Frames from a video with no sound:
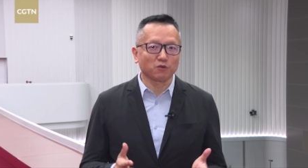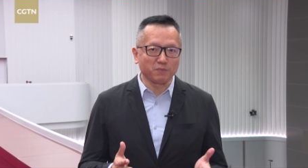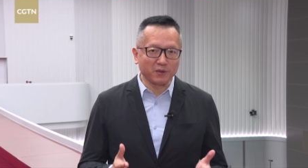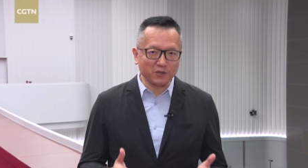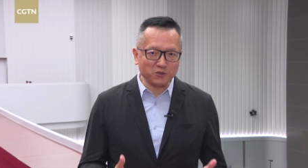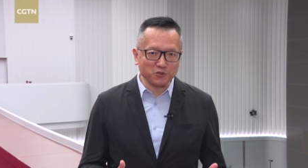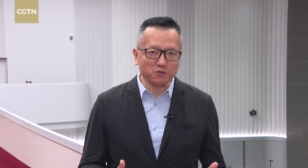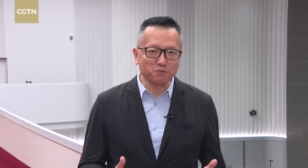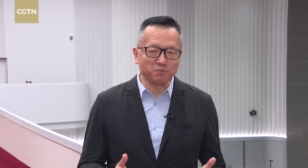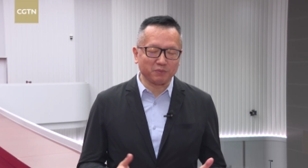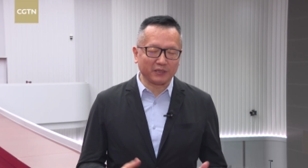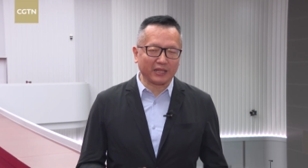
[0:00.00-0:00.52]

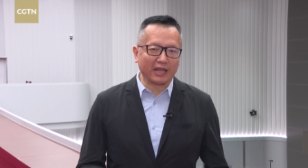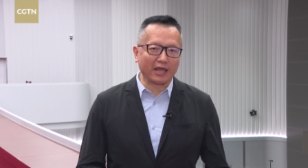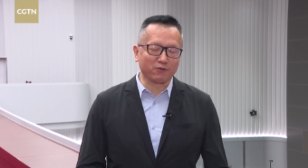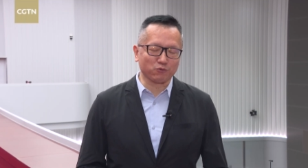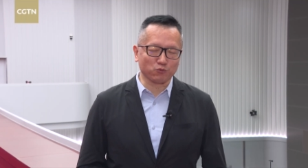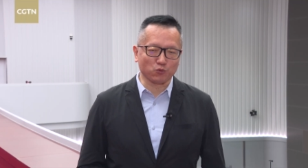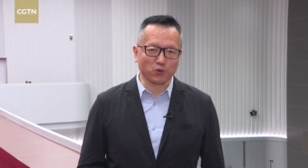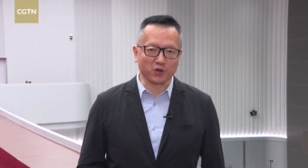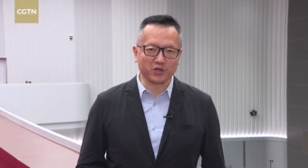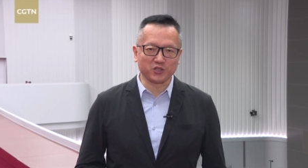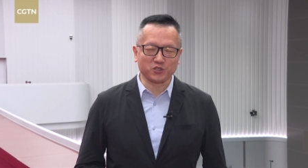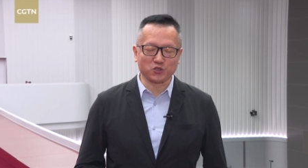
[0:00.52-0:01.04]
mission
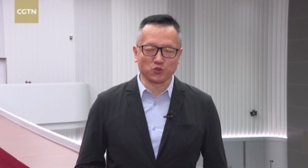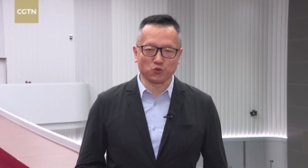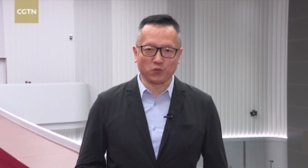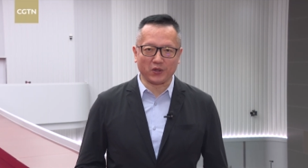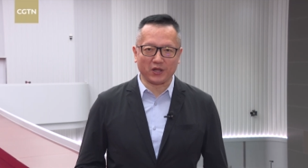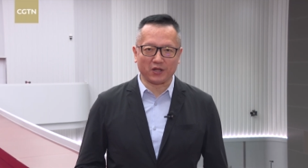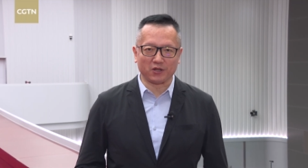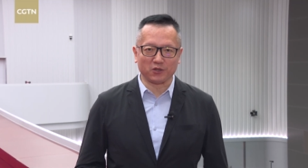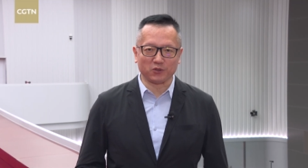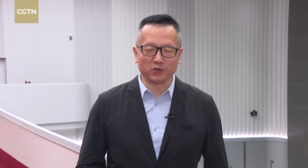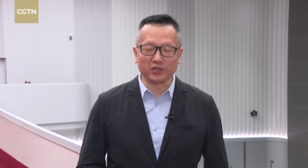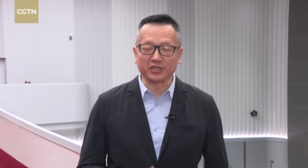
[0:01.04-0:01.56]
plan works
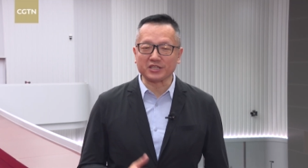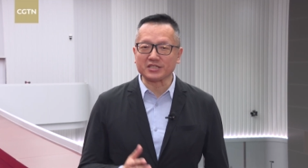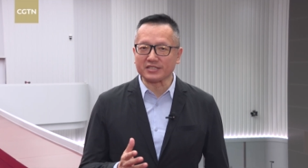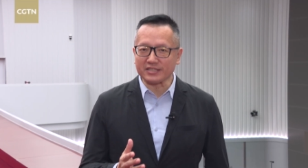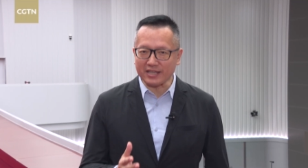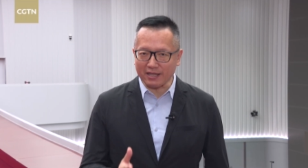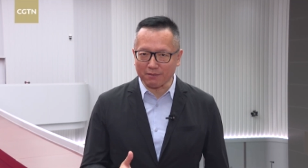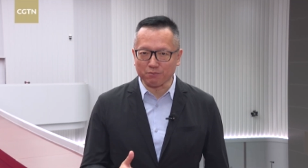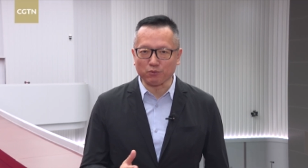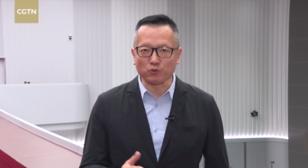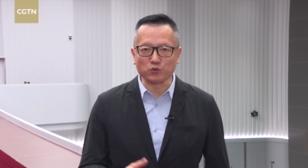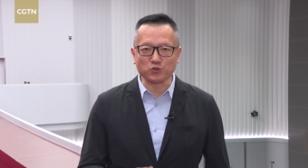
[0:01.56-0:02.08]
well, the
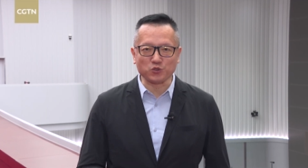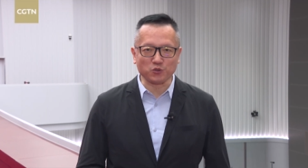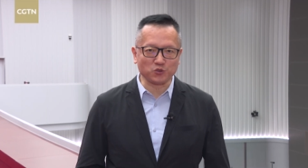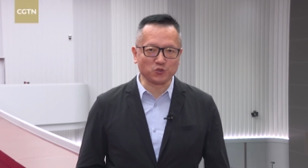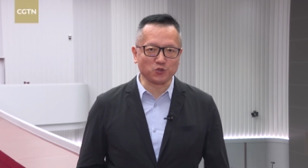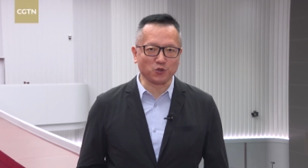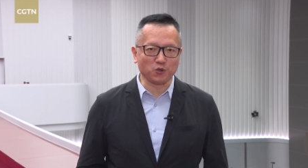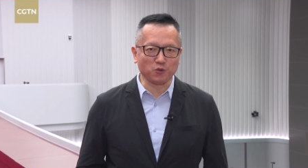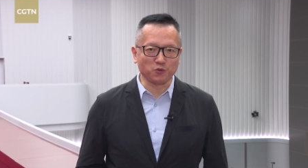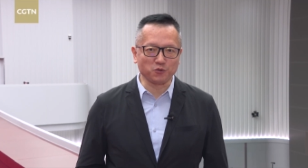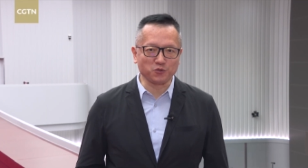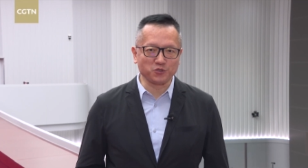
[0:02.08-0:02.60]
samples of
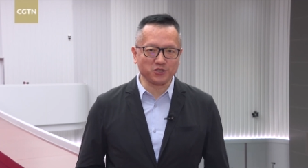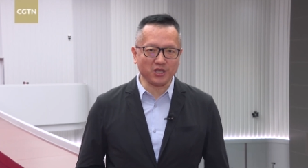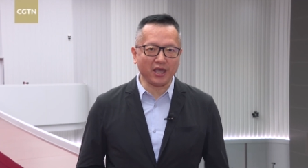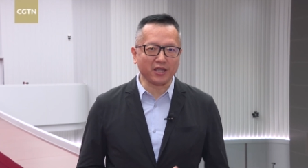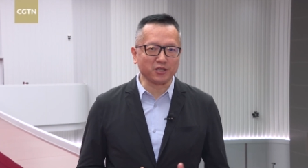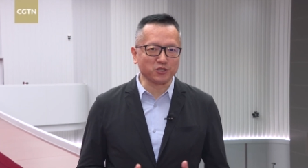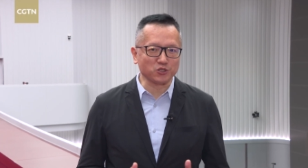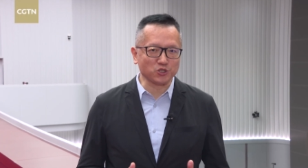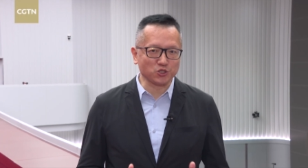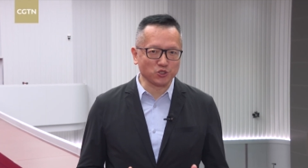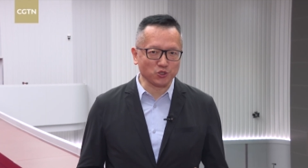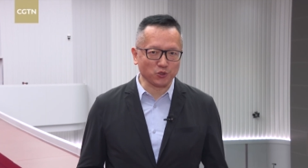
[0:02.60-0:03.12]
stones
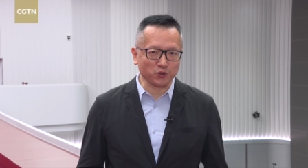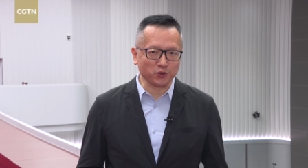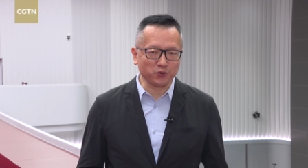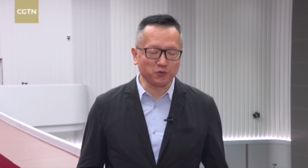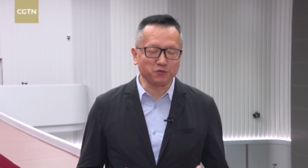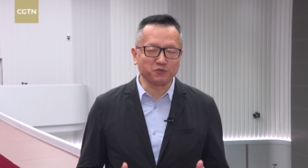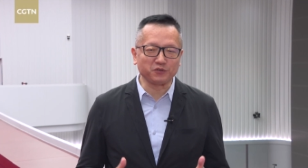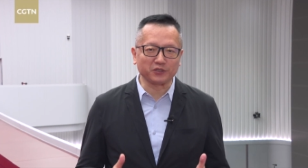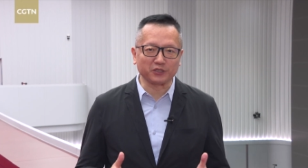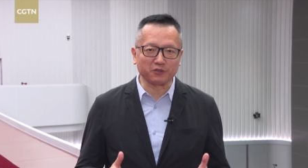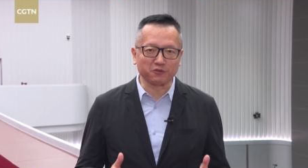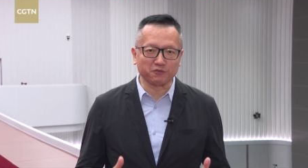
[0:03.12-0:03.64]
and soil
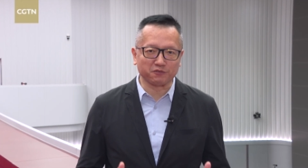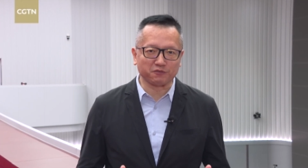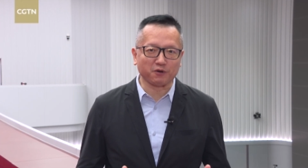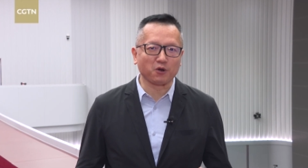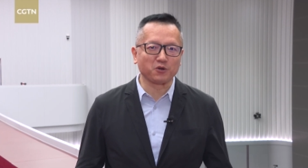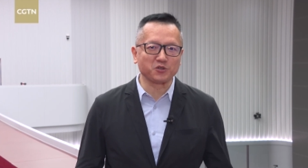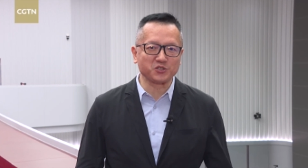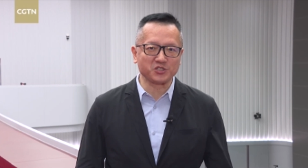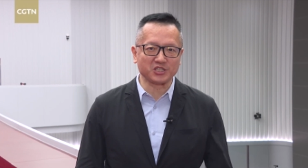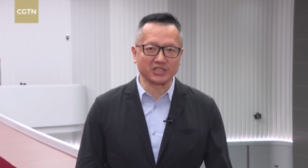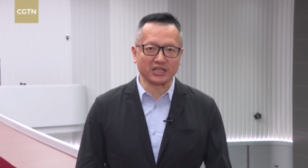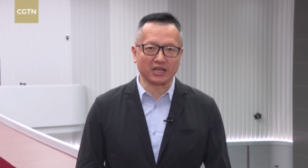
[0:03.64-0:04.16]
from the
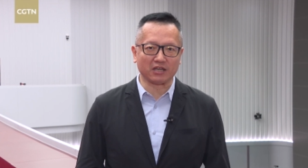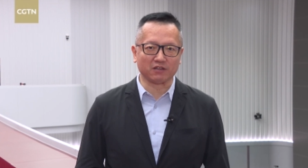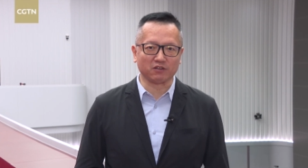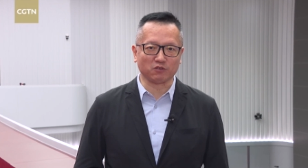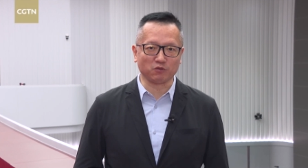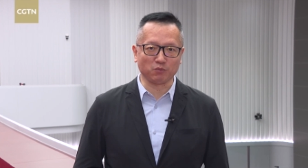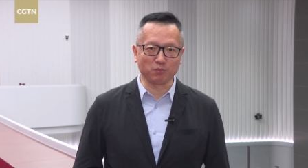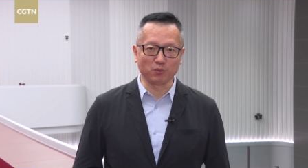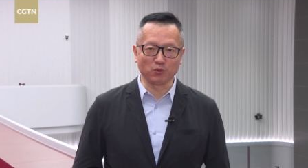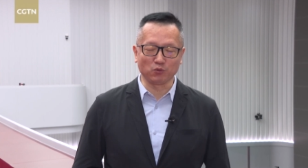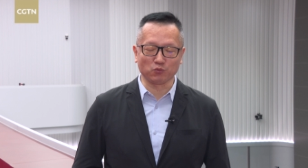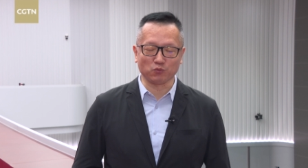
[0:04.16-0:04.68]
far side of
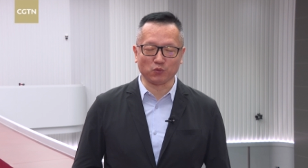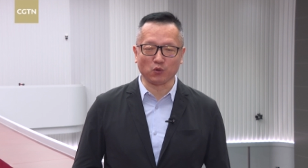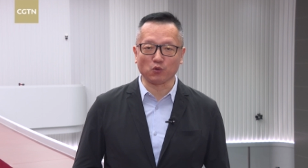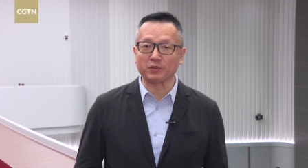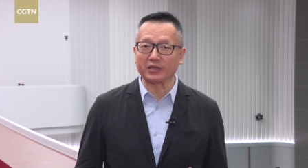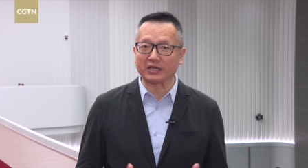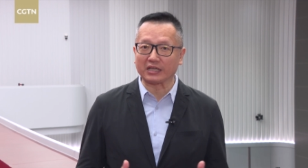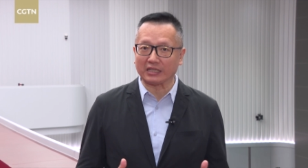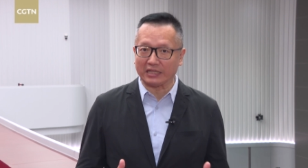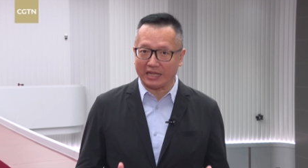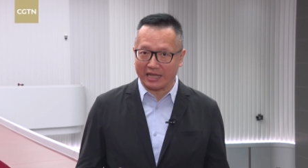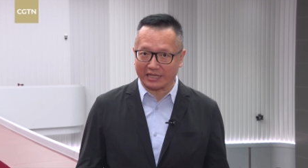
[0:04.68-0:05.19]
the moon will
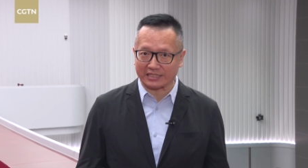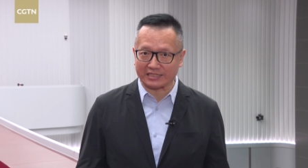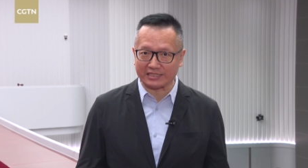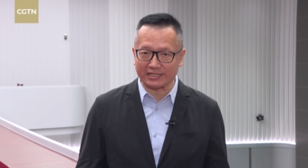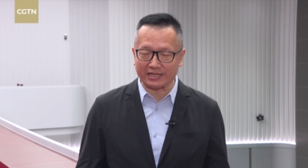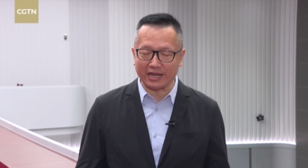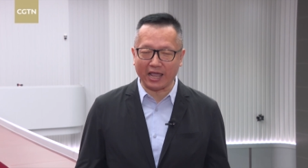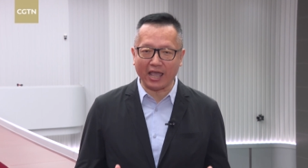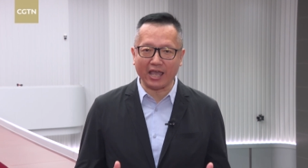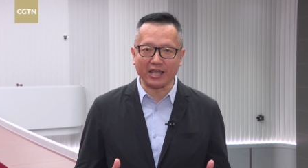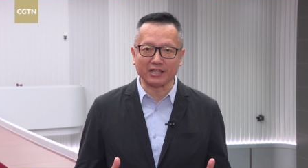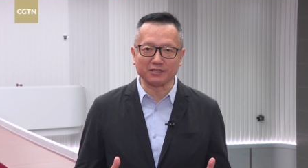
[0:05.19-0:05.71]
be
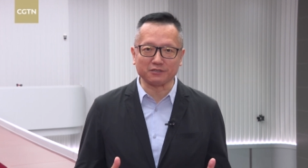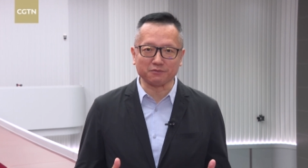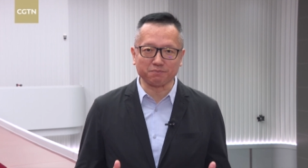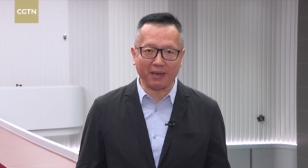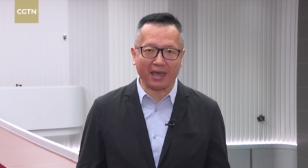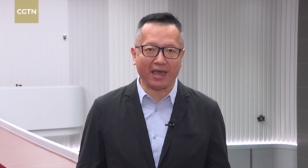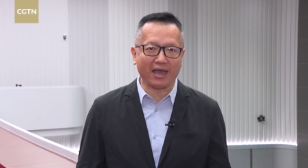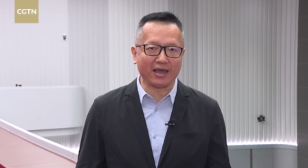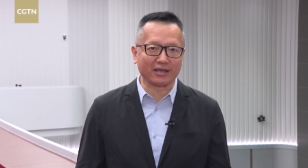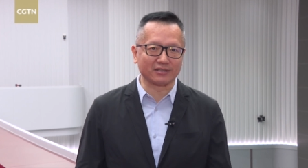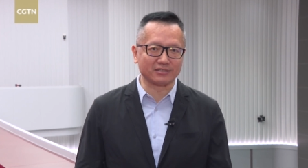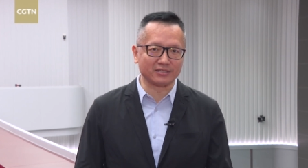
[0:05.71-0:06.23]
collected and
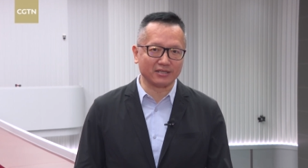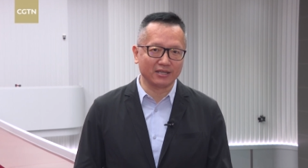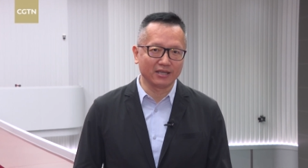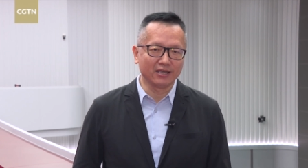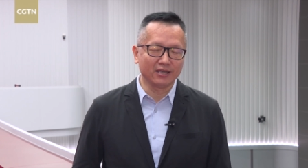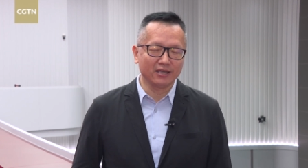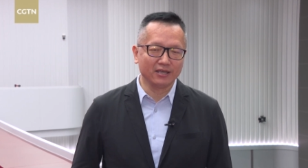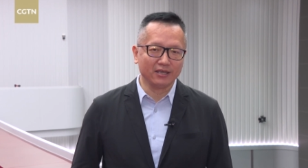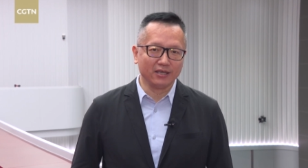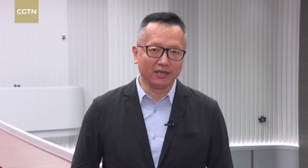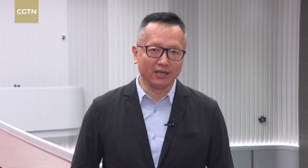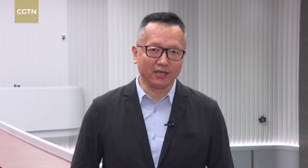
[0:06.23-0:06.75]
packed
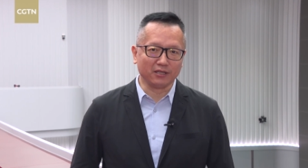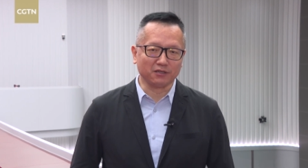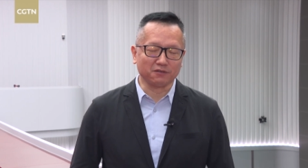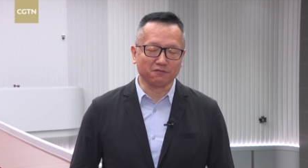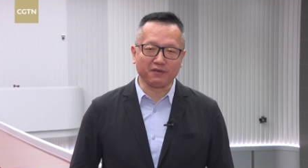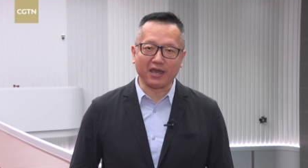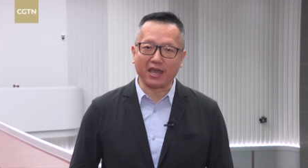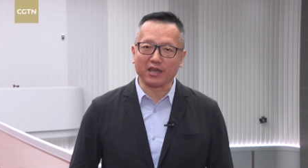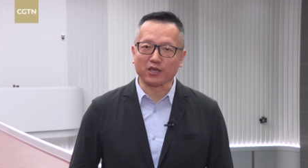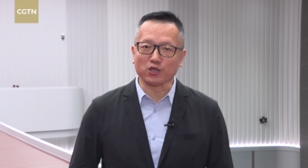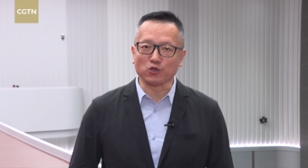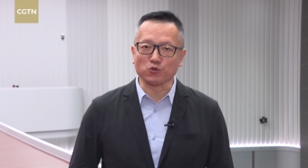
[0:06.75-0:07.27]
in a
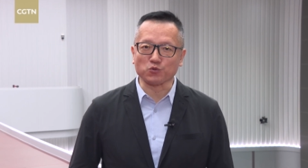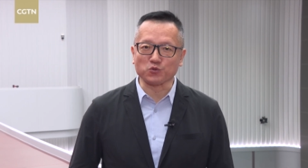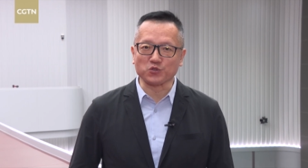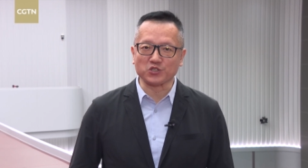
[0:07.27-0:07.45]
vacuum